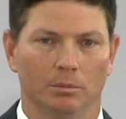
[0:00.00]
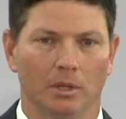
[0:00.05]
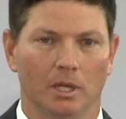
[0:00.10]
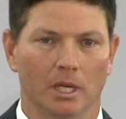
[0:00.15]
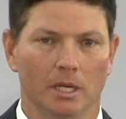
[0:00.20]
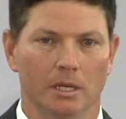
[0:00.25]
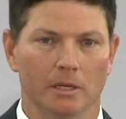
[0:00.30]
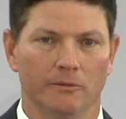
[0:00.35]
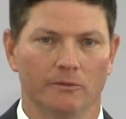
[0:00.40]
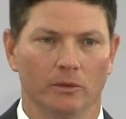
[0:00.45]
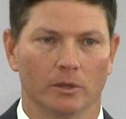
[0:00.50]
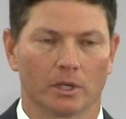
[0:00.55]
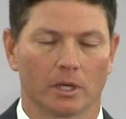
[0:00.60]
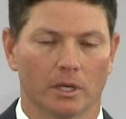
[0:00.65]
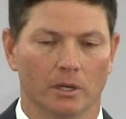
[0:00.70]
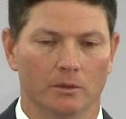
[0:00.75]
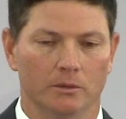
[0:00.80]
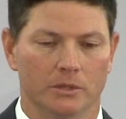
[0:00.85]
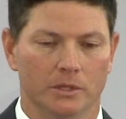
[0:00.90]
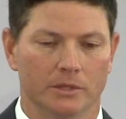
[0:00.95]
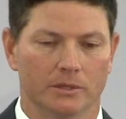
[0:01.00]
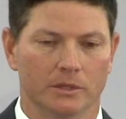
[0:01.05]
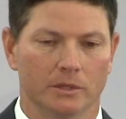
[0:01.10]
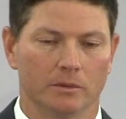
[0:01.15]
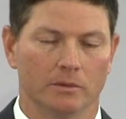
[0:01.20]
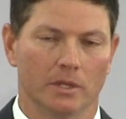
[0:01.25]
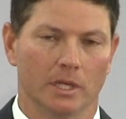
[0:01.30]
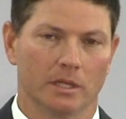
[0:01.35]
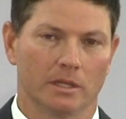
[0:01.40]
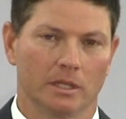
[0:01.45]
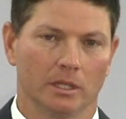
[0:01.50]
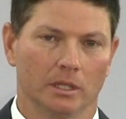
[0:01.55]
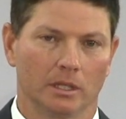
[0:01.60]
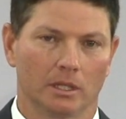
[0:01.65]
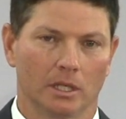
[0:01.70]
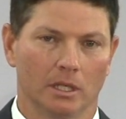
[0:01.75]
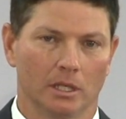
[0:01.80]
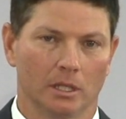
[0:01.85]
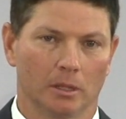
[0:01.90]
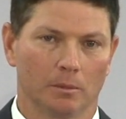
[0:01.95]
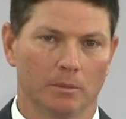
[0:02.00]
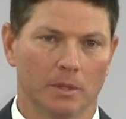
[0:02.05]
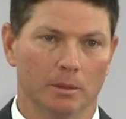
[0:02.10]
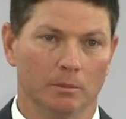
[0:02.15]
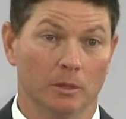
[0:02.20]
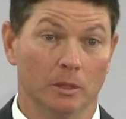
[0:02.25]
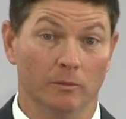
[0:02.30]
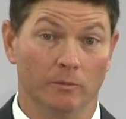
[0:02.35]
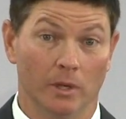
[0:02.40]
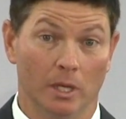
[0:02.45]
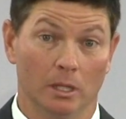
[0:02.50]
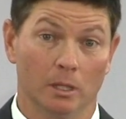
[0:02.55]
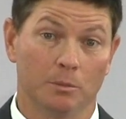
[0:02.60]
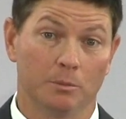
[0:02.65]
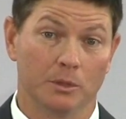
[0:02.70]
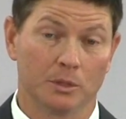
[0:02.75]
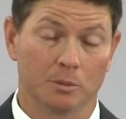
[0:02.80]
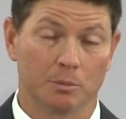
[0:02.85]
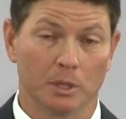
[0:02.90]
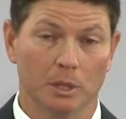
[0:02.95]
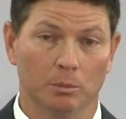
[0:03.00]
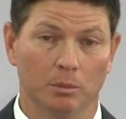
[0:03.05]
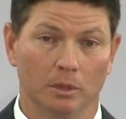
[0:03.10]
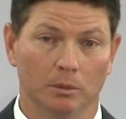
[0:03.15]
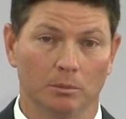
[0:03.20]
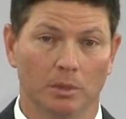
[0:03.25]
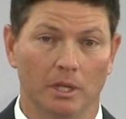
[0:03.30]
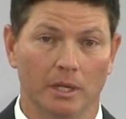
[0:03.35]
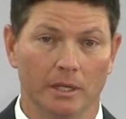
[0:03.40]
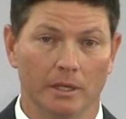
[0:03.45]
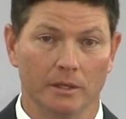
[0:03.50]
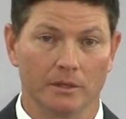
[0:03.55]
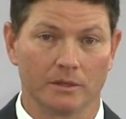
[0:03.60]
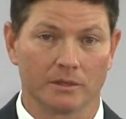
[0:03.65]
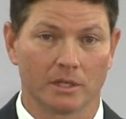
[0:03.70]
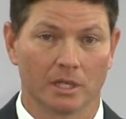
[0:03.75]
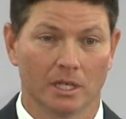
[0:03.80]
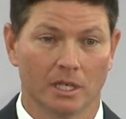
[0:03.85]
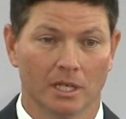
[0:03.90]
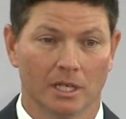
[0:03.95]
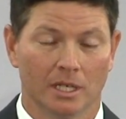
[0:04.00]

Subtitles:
play for coaches who they think can help them develop as people and players